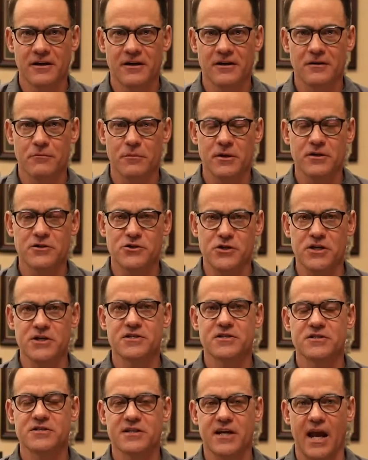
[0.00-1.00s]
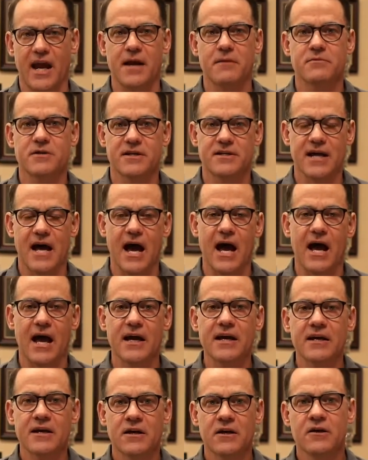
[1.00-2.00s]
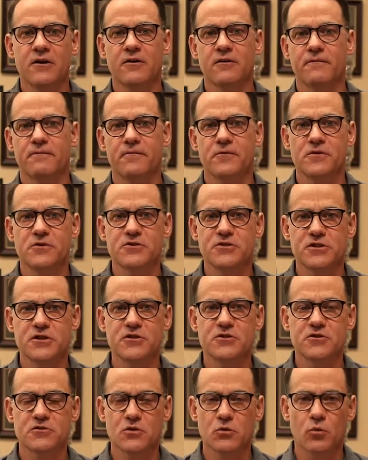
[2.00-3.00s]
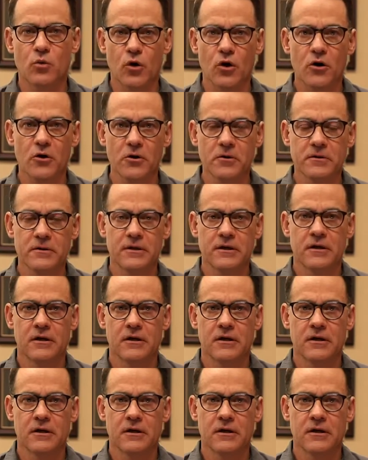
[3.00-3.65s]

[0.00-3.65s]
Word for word: I mean, Jesus came to die for the sins of the world.